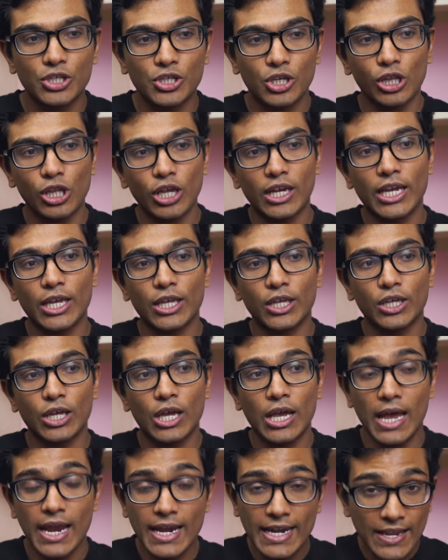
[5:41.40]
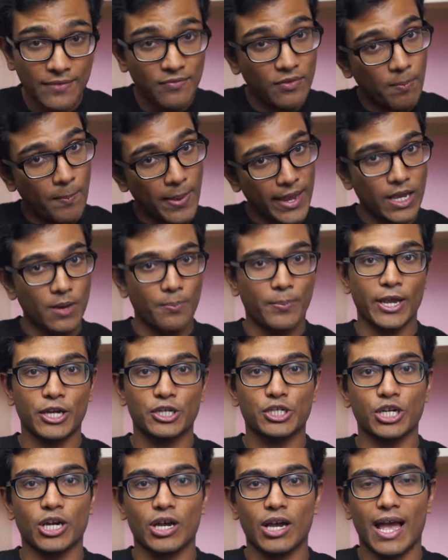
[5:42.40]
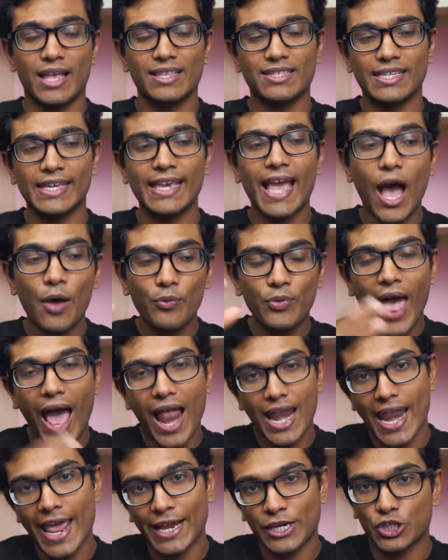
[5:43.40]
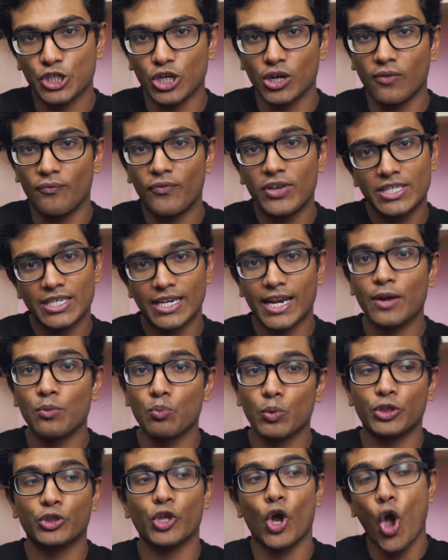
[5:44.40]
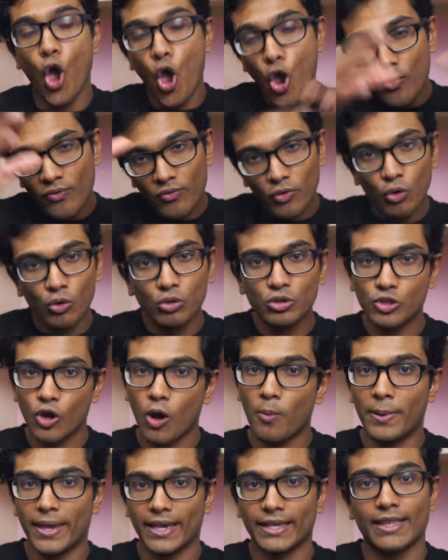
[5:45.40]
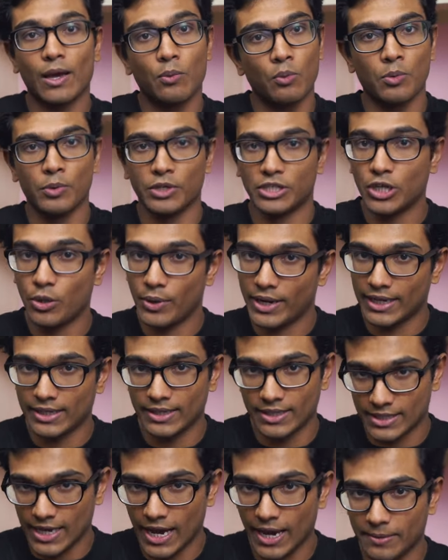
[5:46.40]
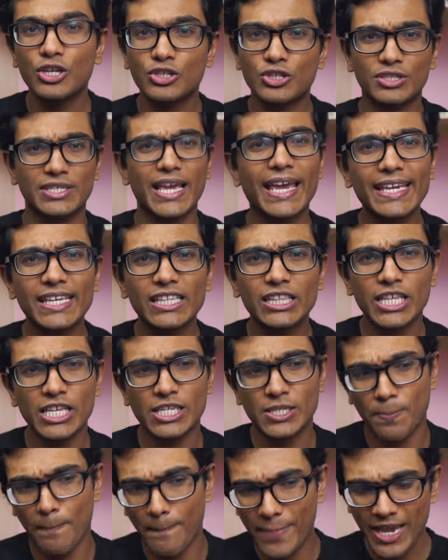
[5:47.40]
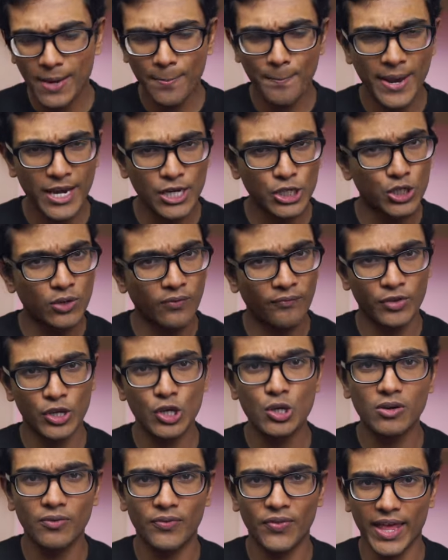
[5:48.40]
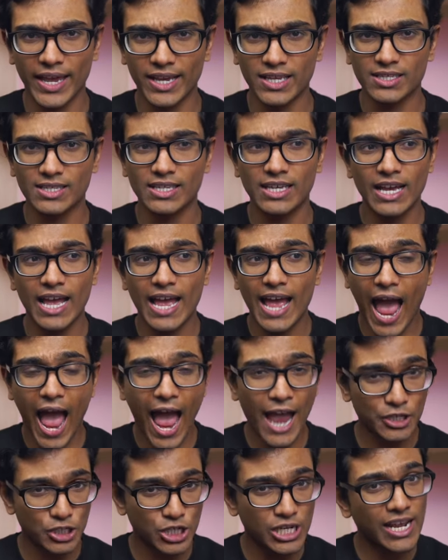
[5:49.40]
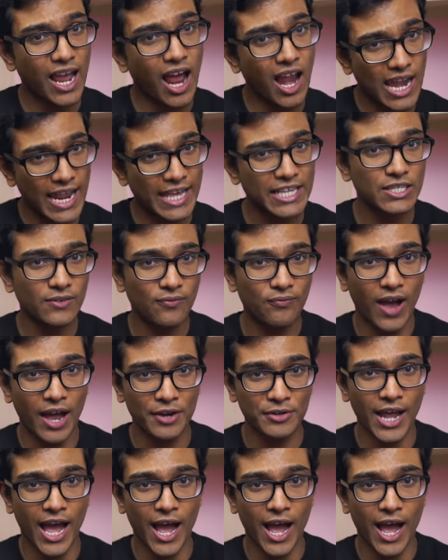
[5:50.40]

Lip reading: to look at an even bigger picture and see how that lecture fitted in with the overall topic that we were doing at the time. So taking this big picture view of things, actually, I later found